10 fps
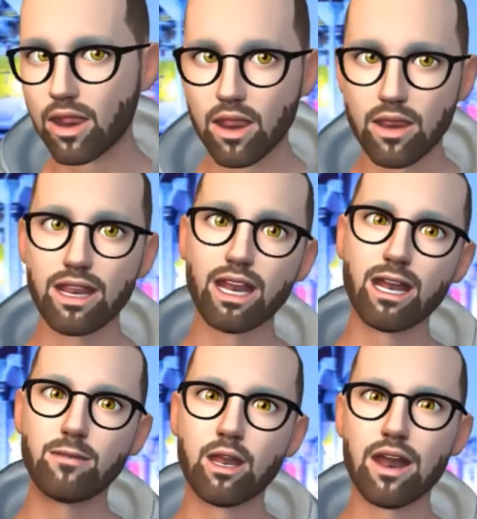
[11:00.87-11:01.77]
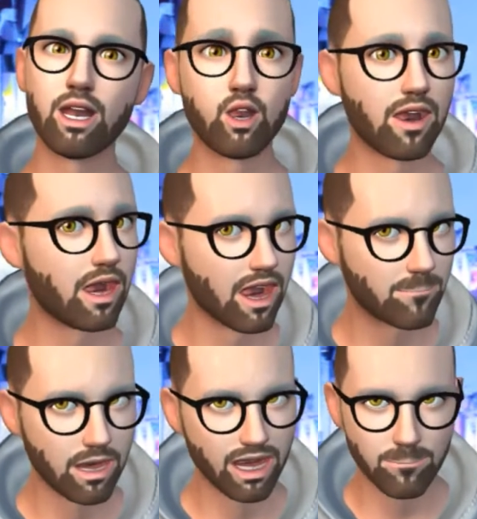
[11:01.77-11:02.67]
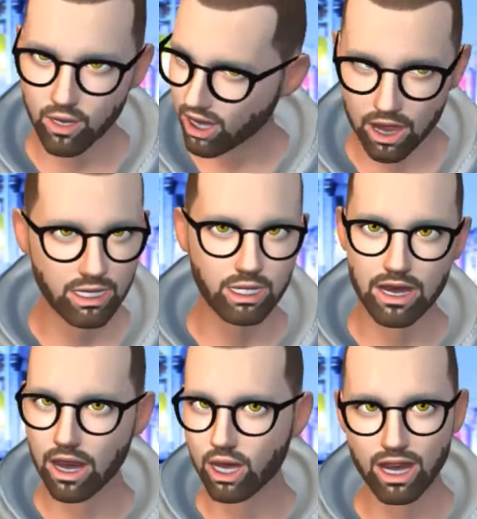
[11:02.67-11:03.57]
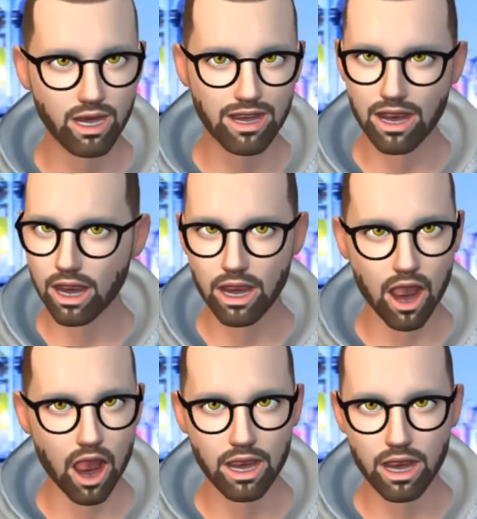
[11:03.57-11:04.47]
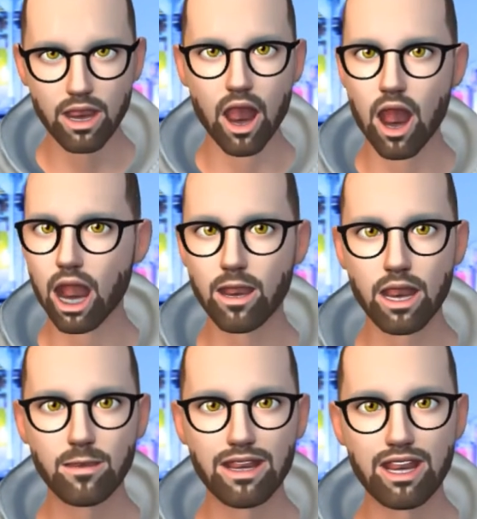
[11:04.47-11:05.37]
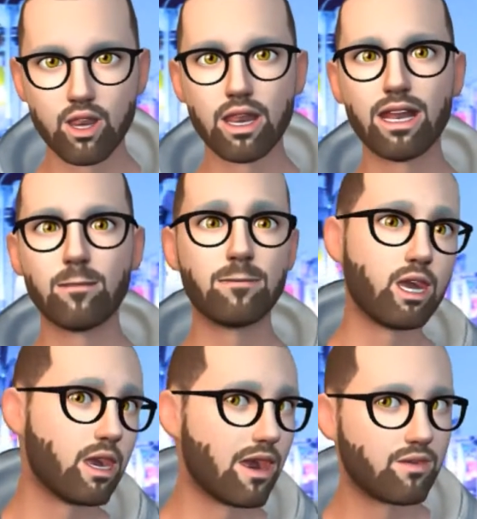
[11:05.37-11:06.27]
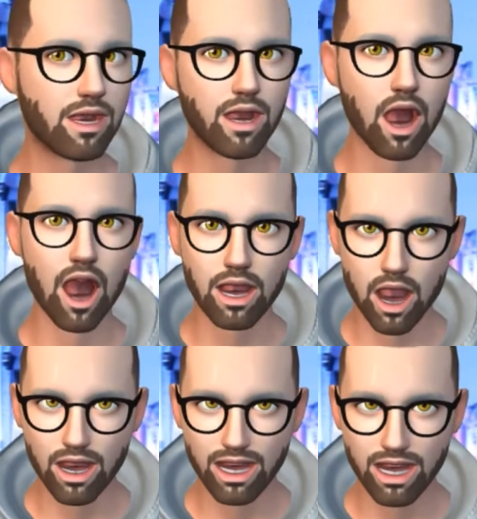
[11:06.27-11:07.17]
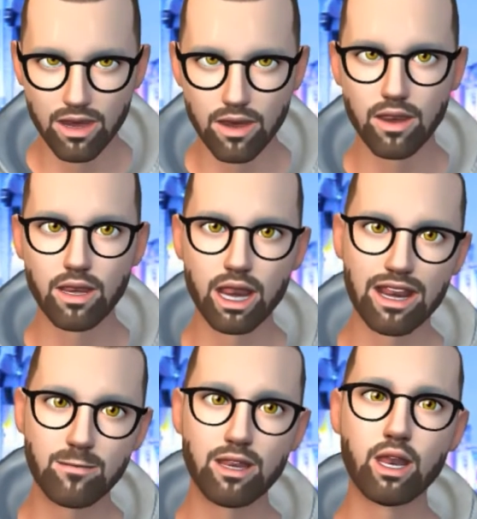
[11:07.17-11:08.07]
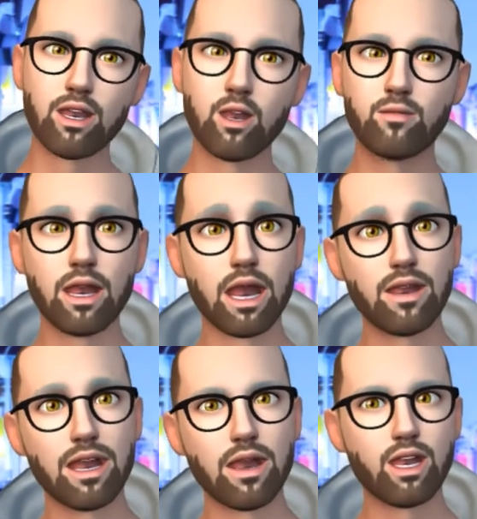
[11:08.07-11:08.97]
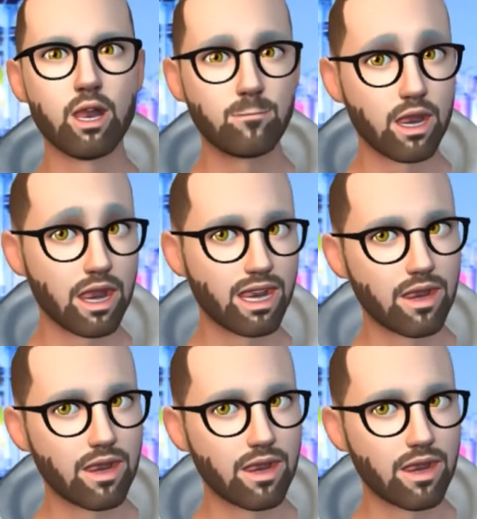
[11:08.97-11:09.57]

Because no matter what happens, Prusa machines are still not an item that can be used as a microwave inside of the house. So they appear to be moving into the industrial markets.